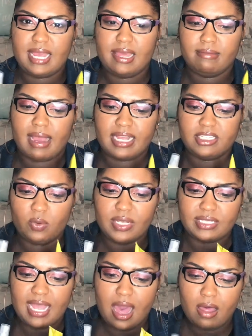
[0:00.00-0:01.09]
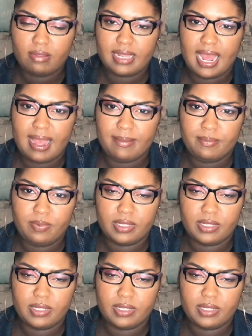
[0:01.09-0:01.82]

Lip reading: in my twist out that I